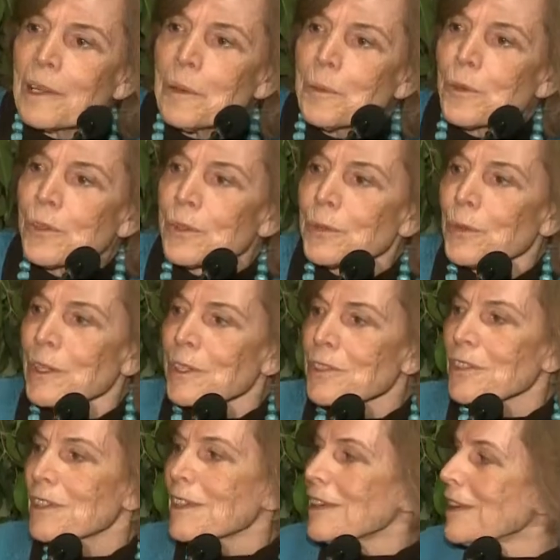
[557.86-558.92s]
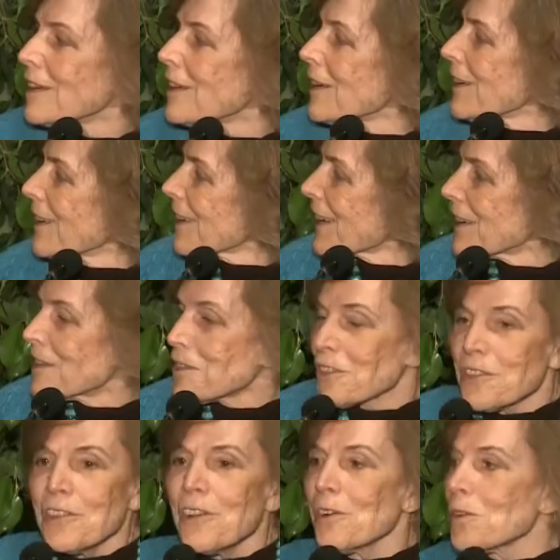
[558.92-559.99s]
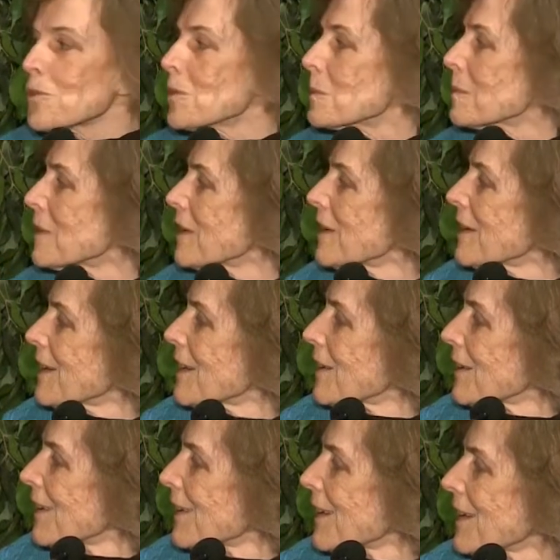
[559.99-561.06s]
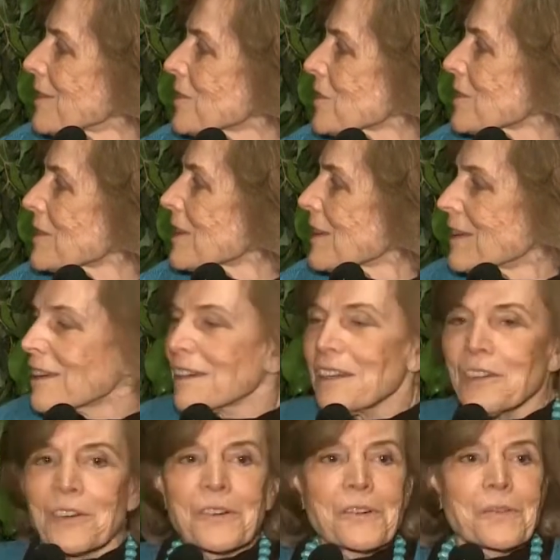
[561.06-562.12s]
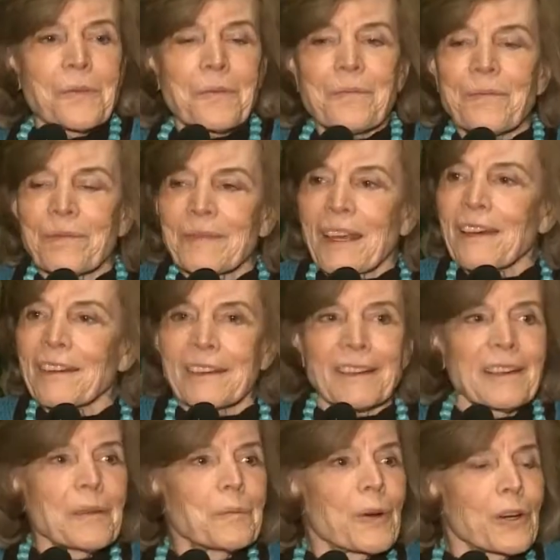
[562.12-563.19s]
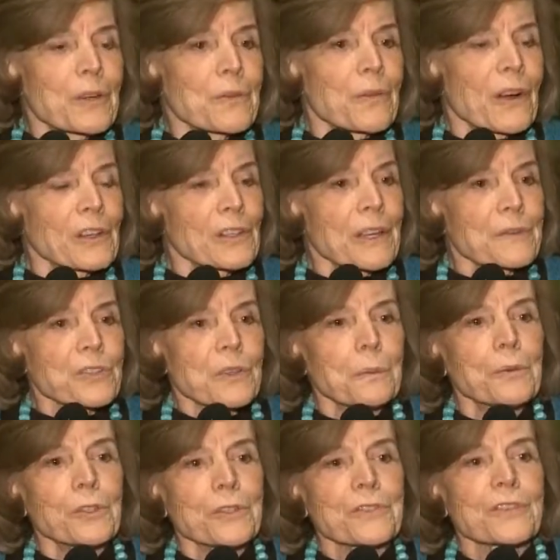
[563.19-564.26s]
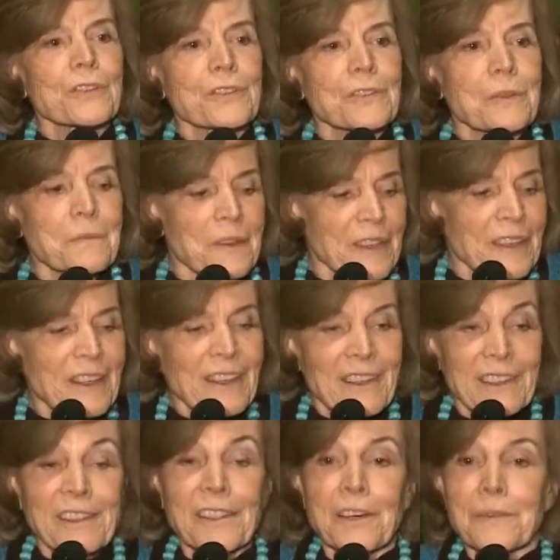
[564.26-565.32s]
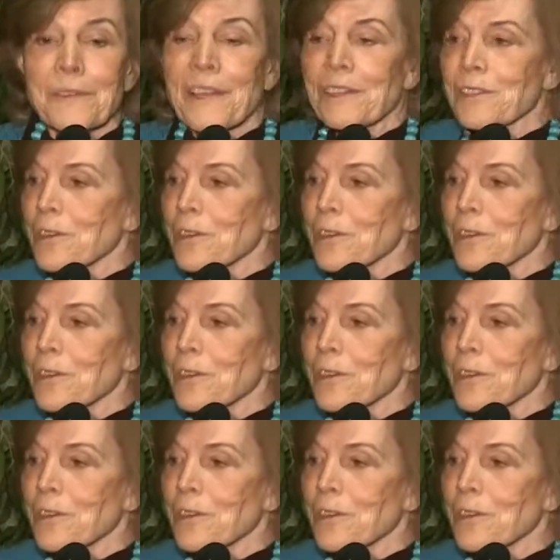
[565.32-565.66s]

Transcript: up with a fish, getting to know them as, you know, part of our life support system. I love that